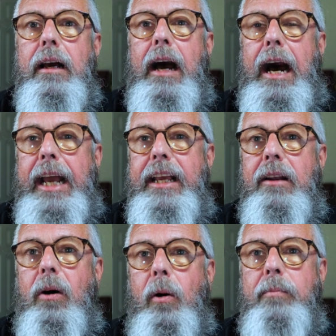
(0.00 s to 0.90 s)
I
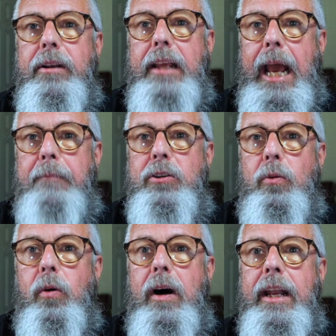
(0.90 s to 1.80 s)
can open Capture
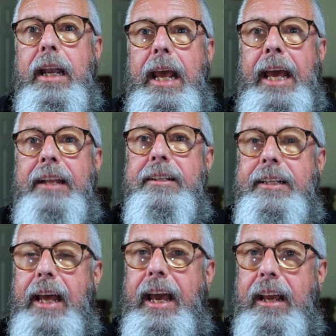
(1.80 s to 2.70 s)
One and
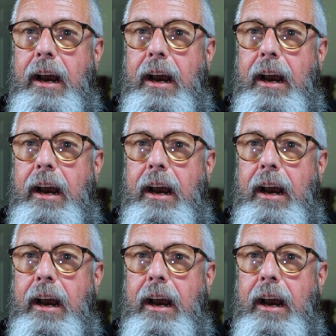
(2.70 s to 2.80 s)
say,